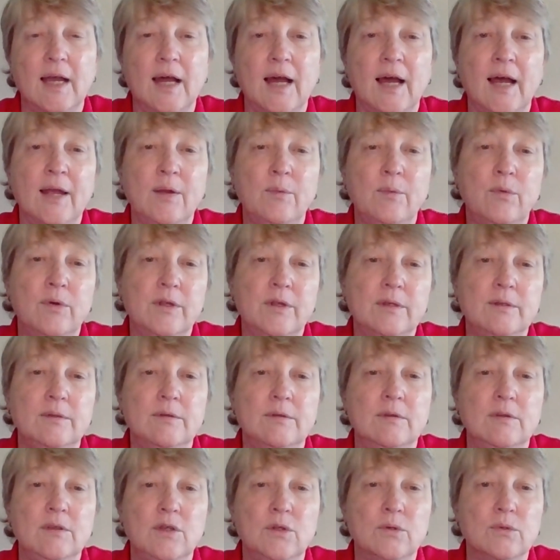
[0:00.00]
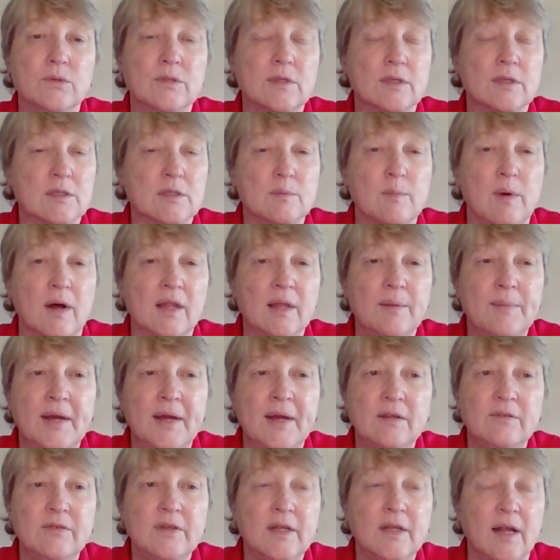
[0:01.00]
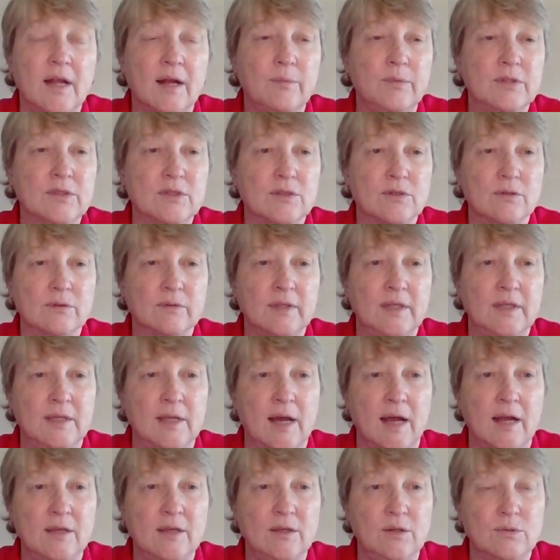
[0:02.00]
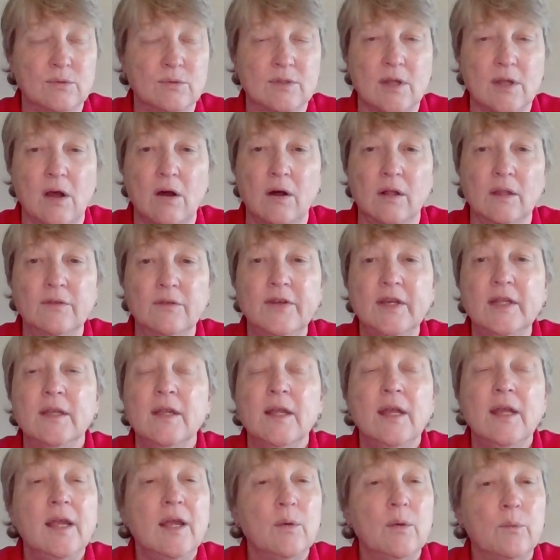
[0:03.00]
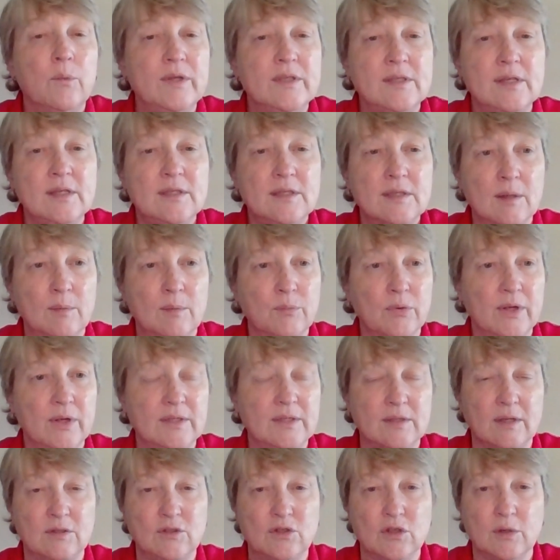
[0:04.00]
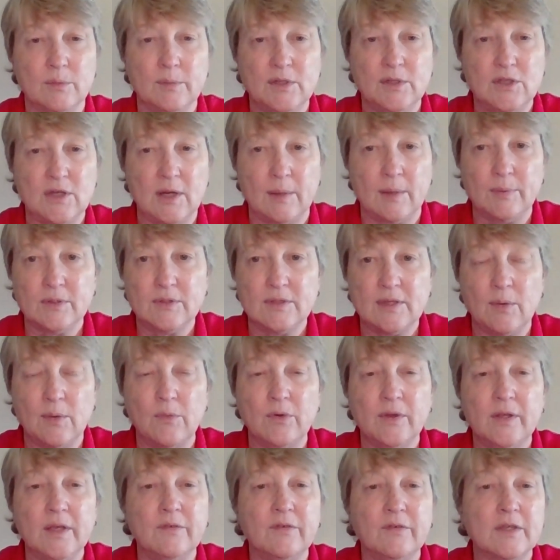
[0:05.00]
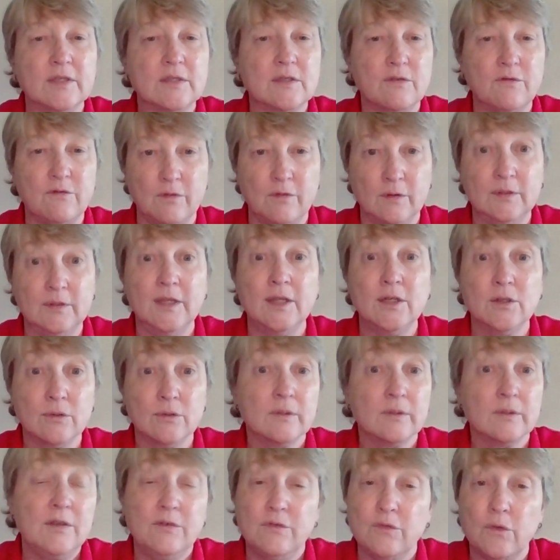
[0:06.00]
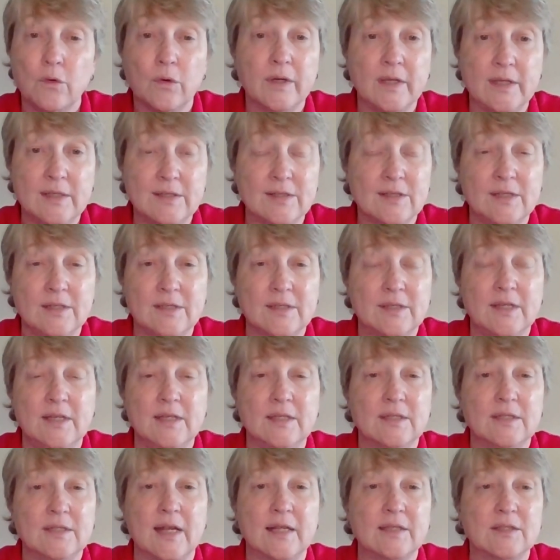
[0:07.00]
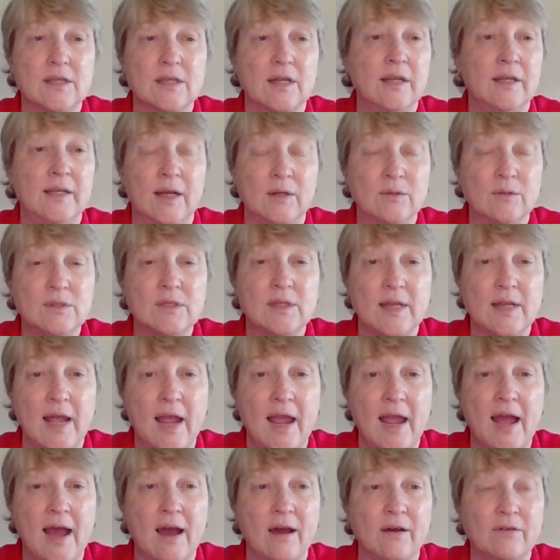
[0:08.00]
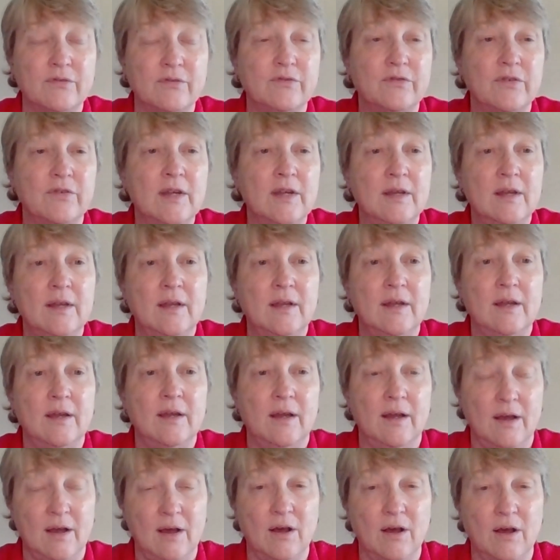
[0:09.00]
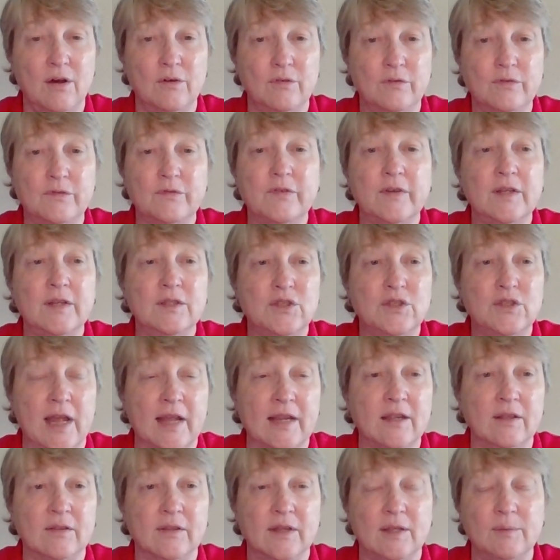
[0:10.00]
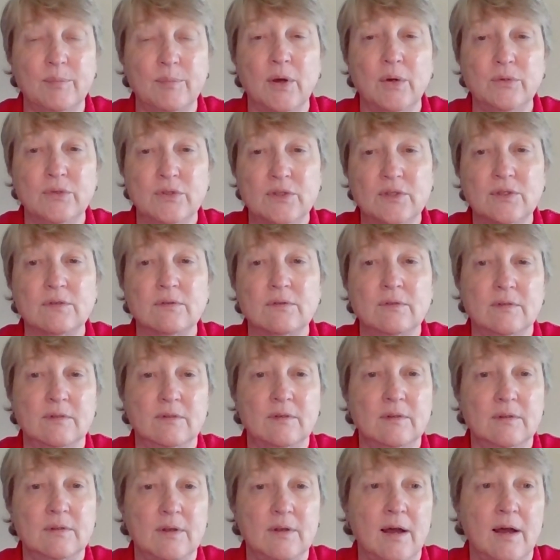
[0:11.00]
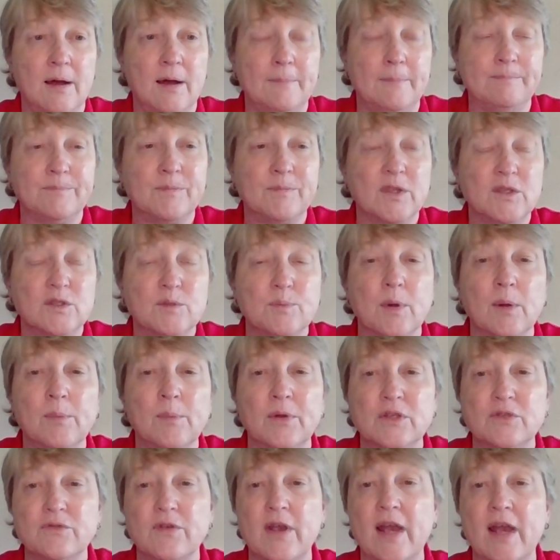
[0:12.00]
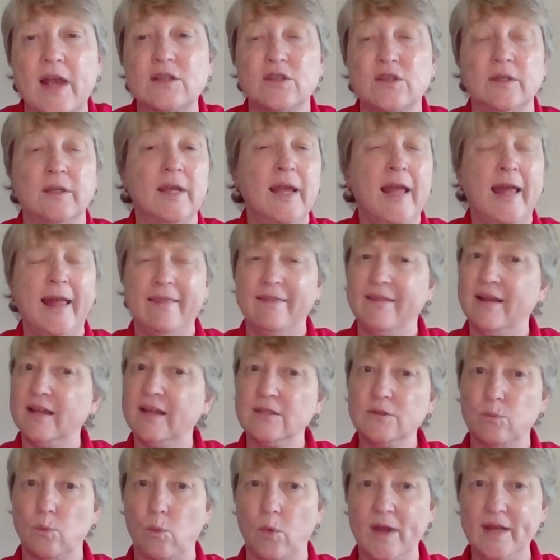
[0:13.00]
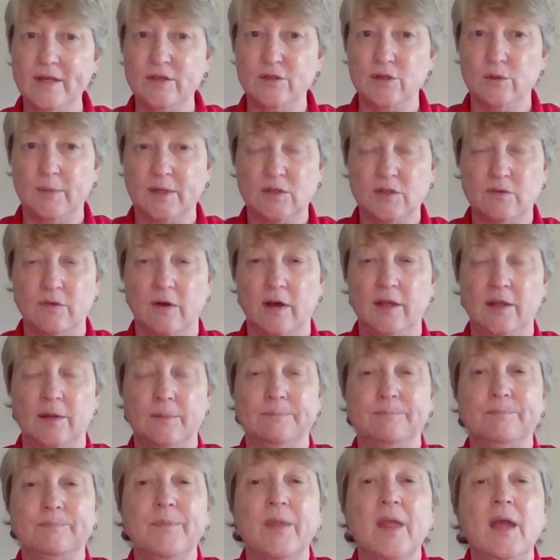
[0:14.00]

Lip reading: I would use a small amount of it. I would certainly not use all of it. We see some breeds like German Shepherds that will give us literally 40 cc's. That's 1.5 ounces of ejaculate post sperm retraction. That's way too much volume.